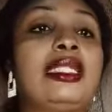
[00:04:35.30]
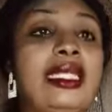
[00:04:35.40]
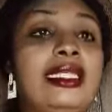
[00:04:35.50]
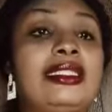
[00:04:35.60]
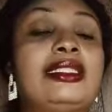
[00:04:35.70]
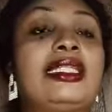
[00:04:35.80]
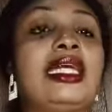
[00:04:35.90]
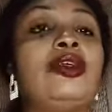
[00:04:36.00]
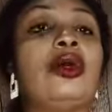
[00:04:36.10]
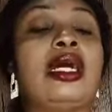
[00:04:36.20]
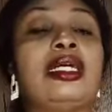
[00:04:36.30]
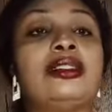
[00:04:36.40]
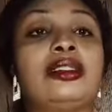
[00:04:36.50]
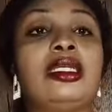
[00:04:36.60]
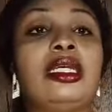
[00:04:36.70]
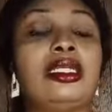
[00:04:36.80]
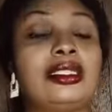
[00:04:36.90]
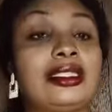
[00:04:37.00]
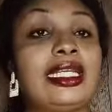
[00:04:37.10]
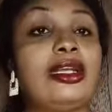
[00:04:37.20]
Take it inside your house.
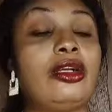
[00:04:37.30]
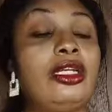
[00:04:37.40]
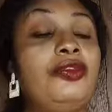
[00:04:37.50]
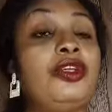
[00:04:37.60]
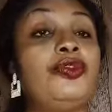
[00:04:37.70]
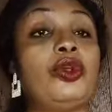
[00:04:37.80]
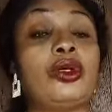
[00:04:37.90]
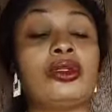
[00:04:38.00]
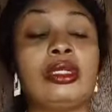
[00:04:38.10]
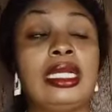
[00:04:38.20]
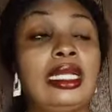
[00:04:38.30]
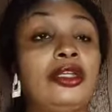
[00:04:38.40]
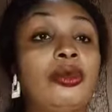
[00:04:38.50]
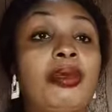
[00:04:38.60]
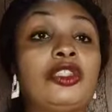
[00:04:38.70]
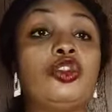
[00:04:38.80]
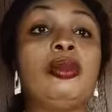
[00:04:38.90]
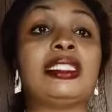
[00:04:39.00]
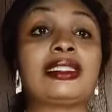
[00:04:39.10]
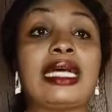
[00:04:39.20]
Stay, even if your bathroom
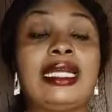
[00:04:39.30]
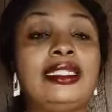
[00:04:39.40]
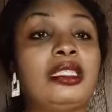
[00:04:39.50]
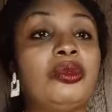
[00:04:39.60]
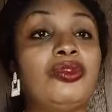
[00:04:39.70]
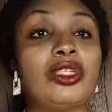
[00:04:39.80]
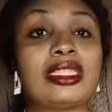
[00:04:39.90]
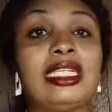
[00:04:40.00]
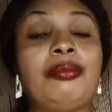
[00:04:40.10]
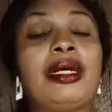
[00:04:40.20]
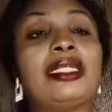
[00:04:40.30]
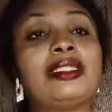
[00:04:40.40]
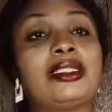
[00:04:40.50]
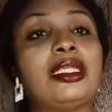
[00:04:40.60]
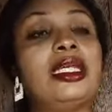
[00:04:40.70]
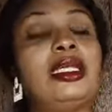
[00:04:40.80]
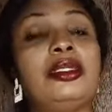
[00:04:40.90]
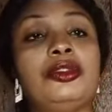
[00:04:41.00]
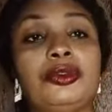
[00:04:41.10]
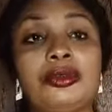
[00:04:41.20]
is tight, remove your slippers.
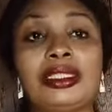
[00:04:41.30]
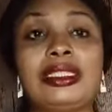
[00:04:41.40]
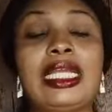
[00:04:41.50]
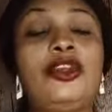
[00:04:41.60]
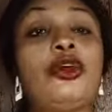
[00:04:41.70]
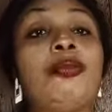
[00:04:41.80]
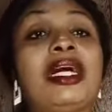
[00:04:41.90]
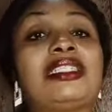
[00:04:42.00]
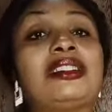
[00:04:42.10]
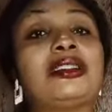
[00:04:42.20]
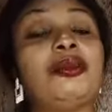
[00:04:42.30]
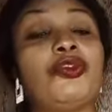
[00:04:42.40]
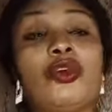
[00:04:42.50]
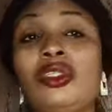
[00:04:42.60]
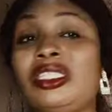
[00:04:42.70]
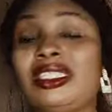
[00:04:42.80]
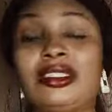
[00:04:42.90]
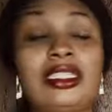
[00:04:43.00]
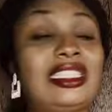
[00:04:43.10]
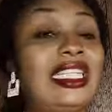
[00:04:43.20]
Take your baths before you
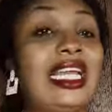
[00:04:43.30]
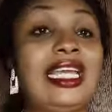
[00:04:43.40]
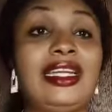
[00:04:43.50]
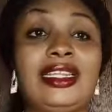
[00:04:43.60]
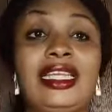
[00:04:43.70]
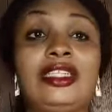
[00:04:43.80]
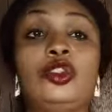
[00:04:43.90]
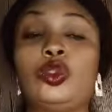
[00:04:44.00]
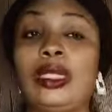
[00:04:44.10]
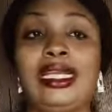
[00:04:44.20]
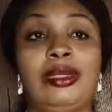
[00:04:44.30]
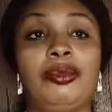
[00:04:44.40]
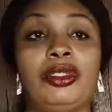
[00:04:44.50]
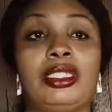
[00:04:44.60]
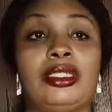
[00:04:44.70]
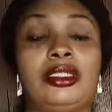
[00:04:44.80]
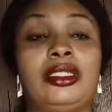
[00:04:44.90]
say anything to anybody.